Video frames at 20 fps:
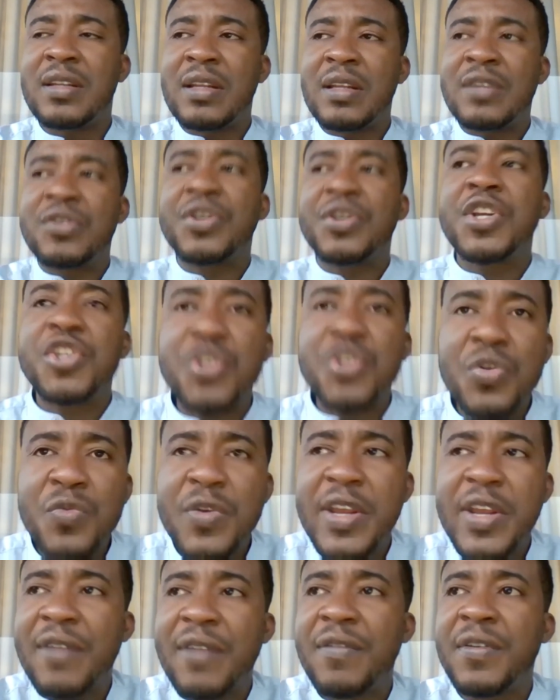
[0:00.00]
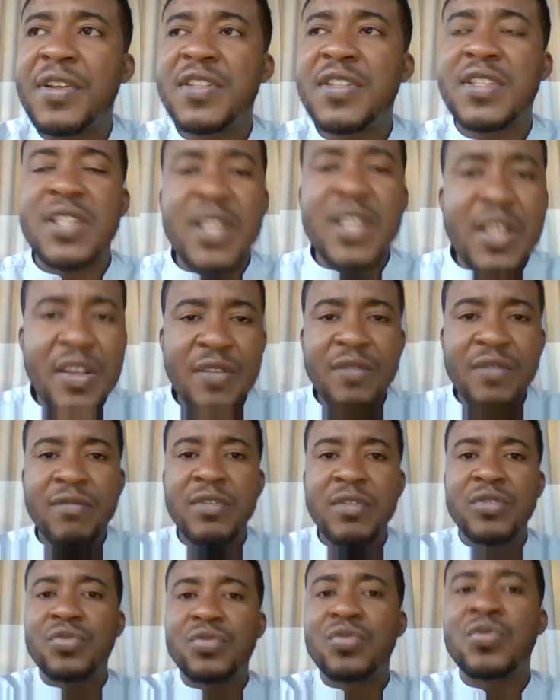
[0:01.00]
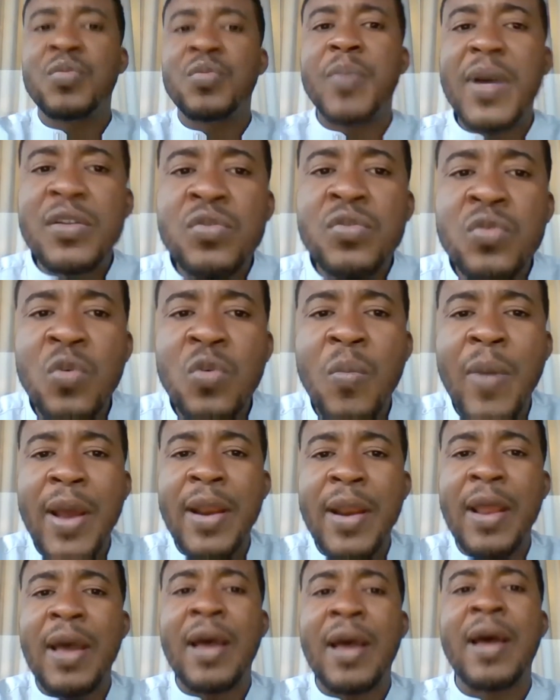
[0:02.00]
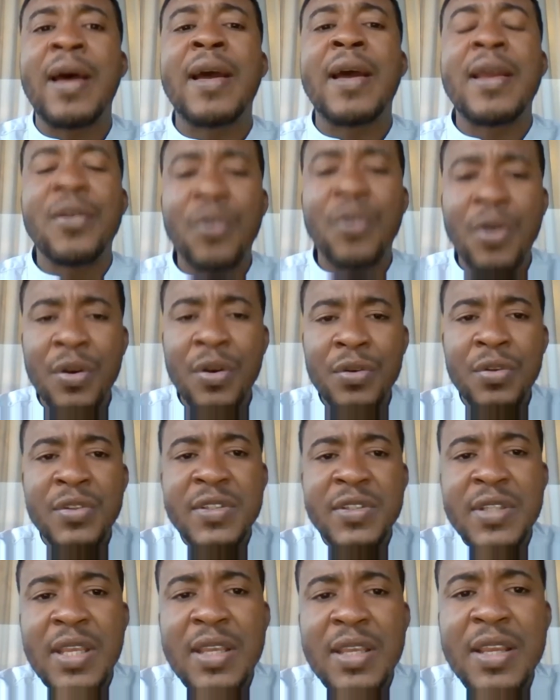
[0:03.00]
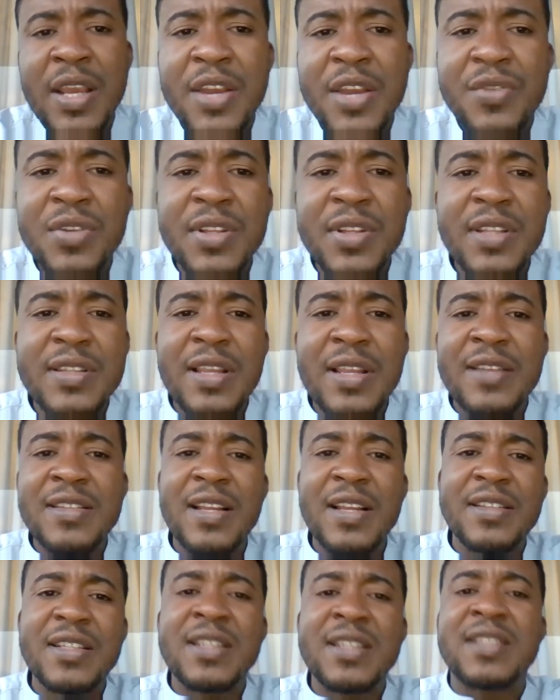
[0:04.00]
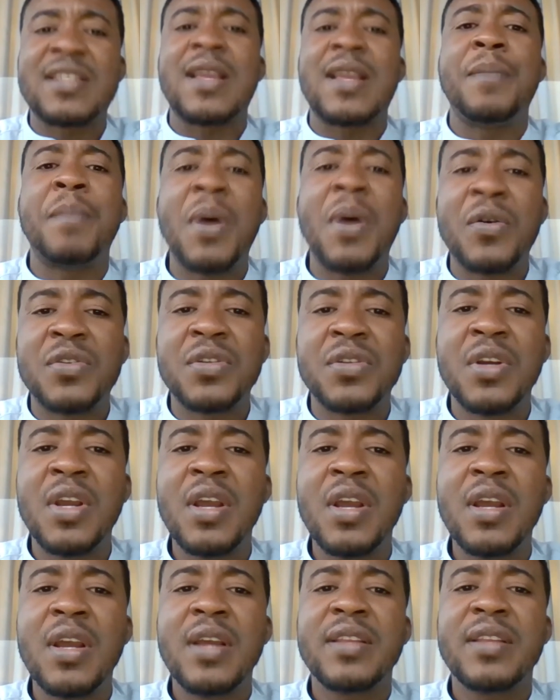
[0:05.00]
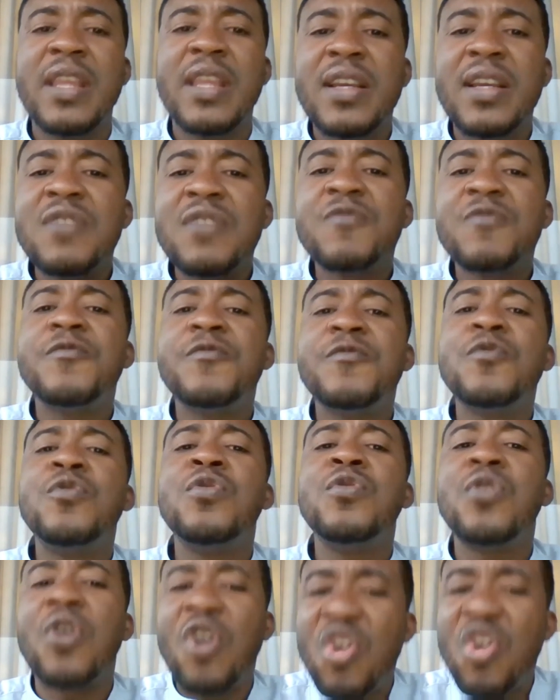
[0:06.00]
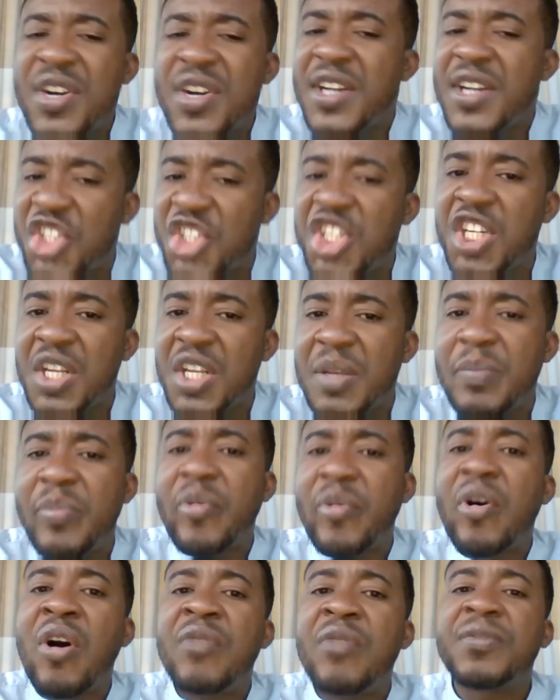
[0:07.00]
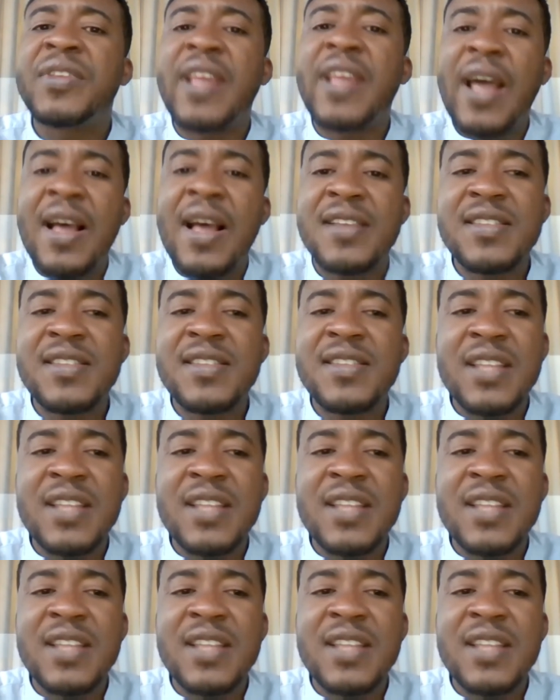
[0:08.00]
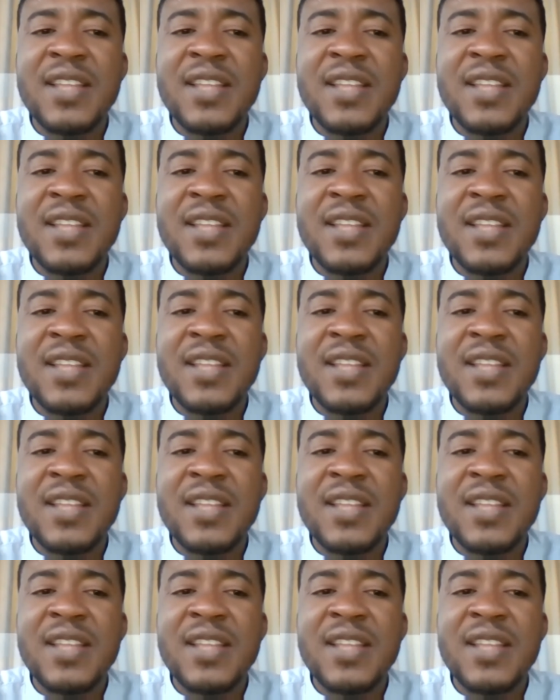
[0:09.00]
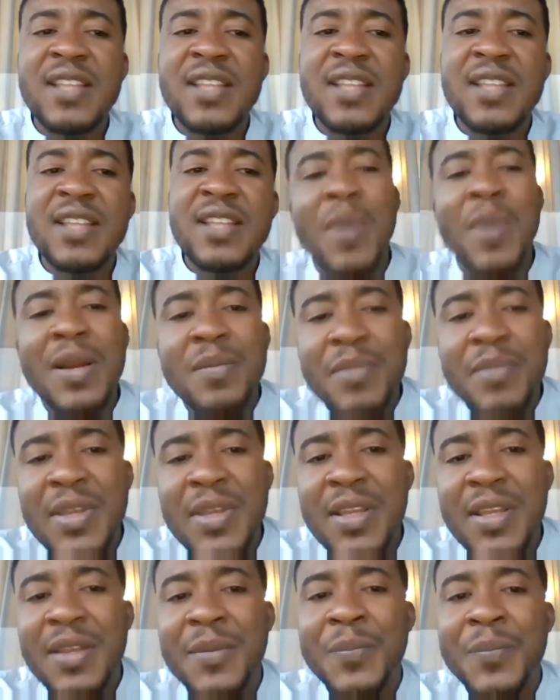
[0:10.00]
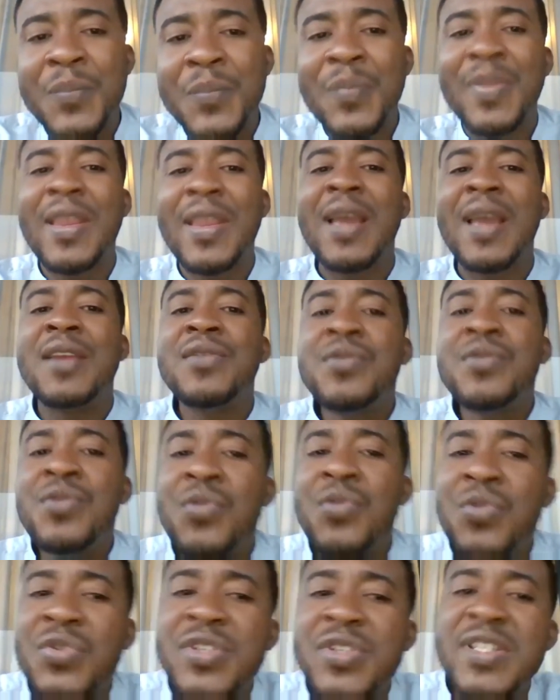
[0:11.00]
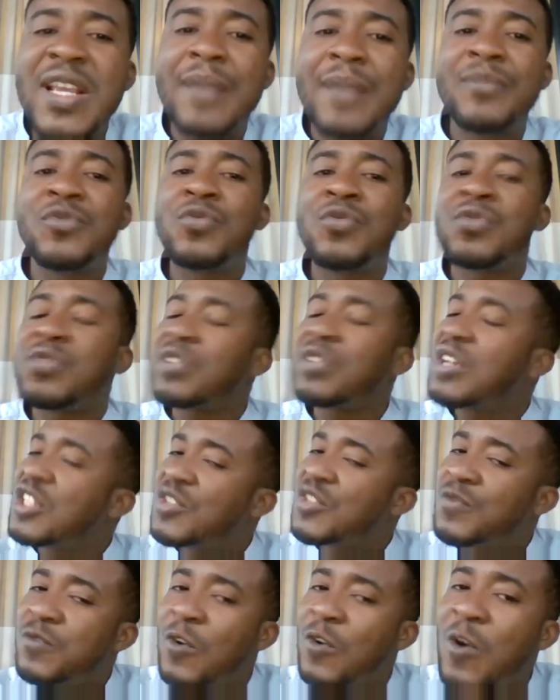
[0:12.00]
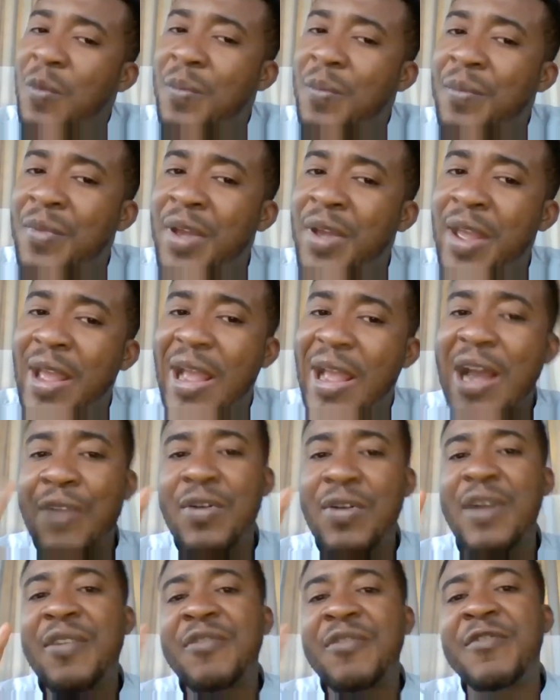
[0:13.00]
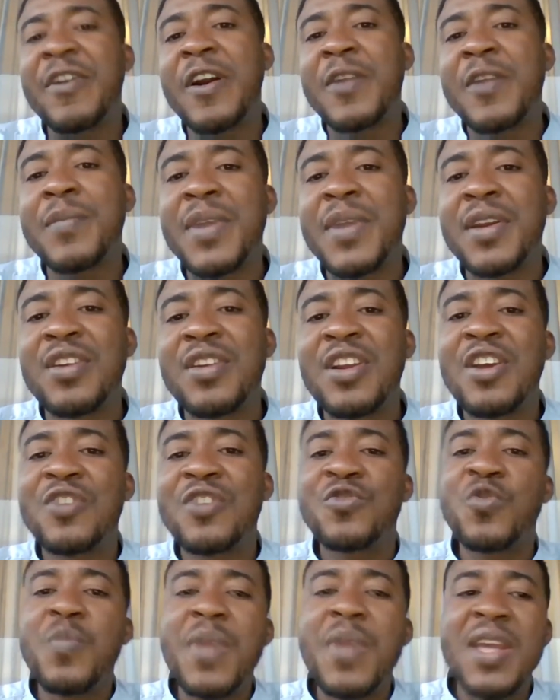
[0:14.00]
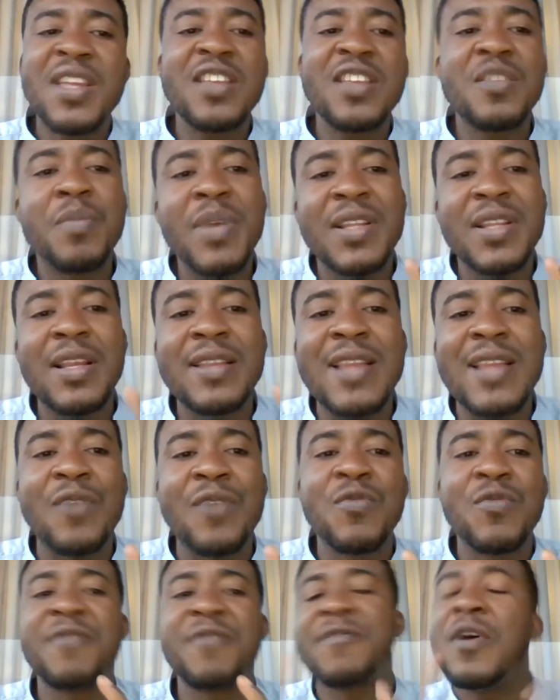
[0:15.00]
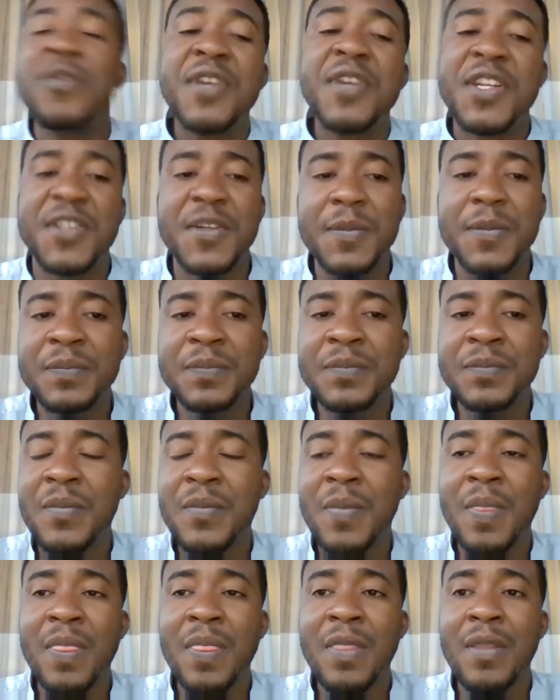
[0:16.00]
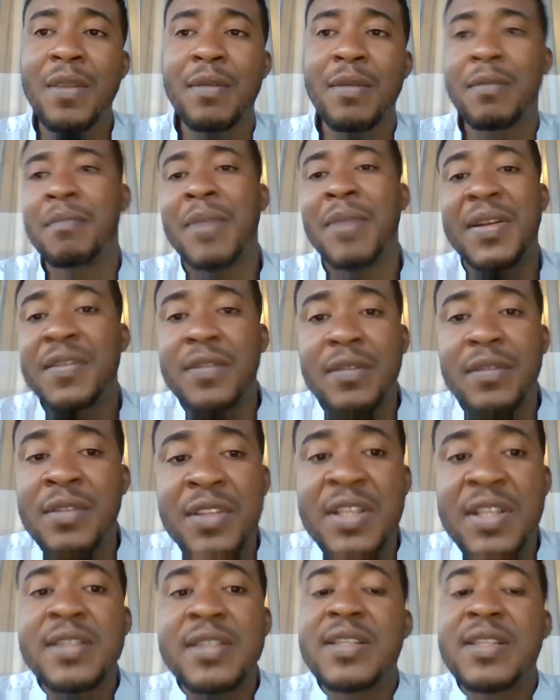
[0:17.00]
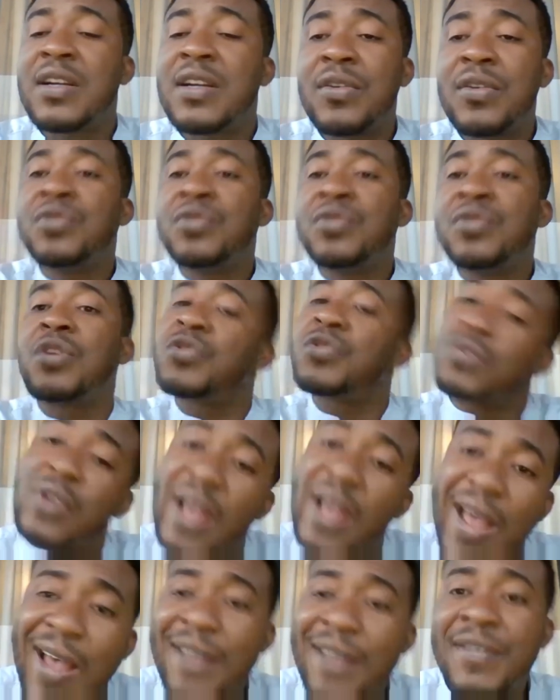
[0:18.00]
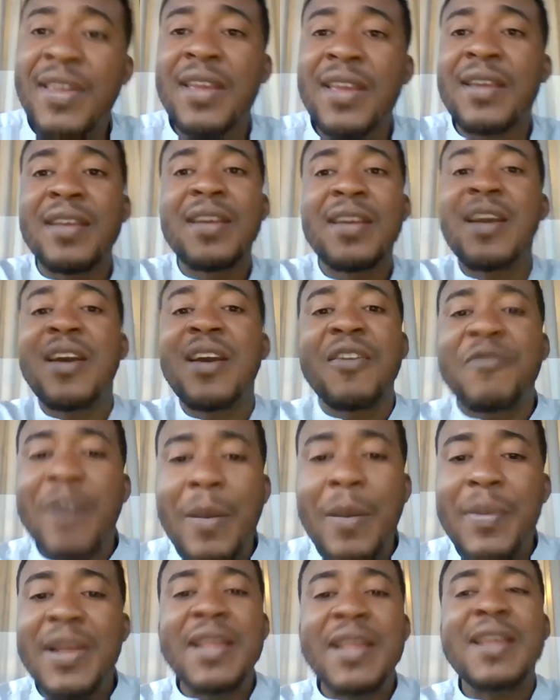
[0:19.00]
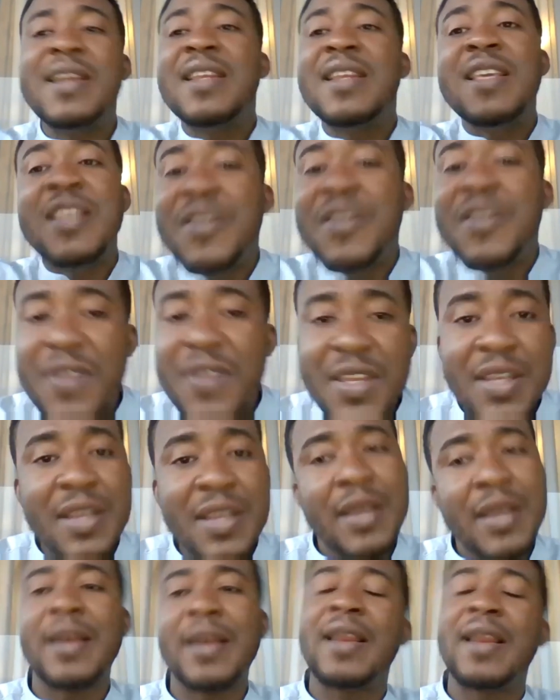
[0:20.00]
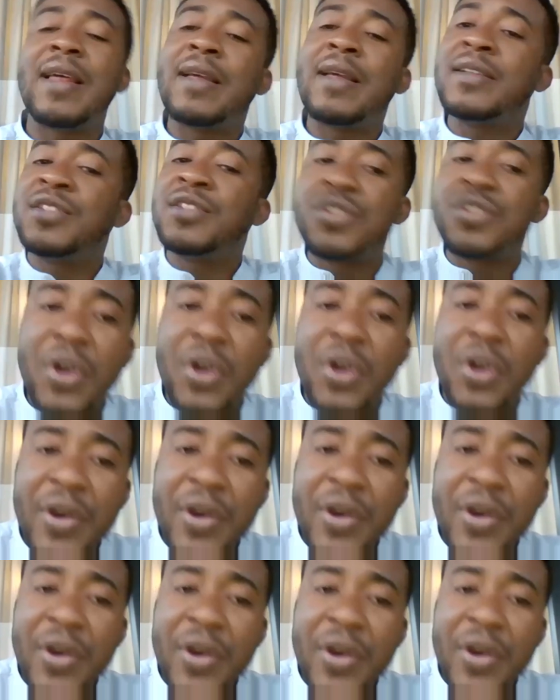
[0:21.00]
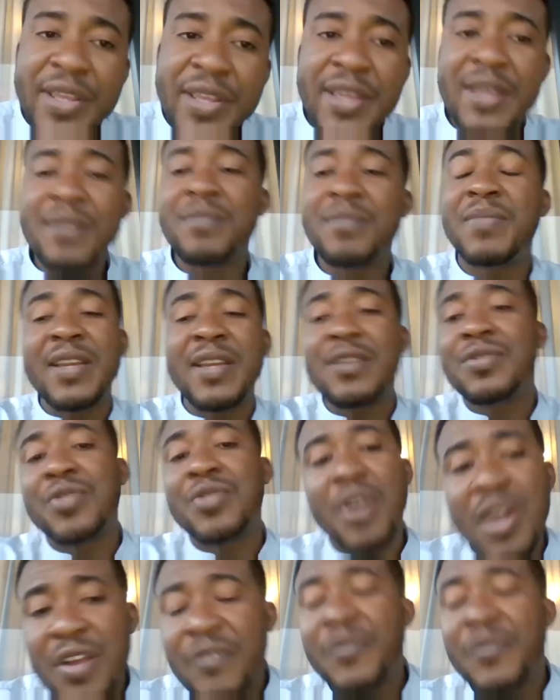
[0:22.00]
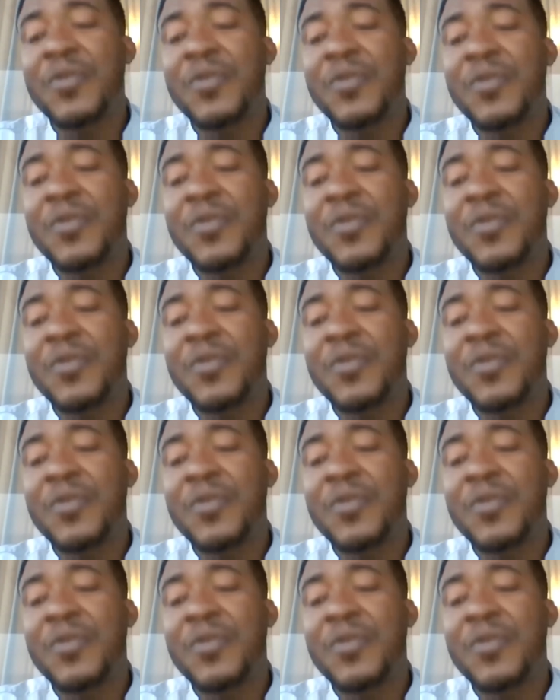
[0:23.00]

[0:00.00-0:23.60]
education we have received through Pax Romana and all those things, you understand that it's about taking full ownership of the asset we are given as a human being and use them to transform our environment to make it better than we found it. But this includes also having family, living and enjoying, being joyful,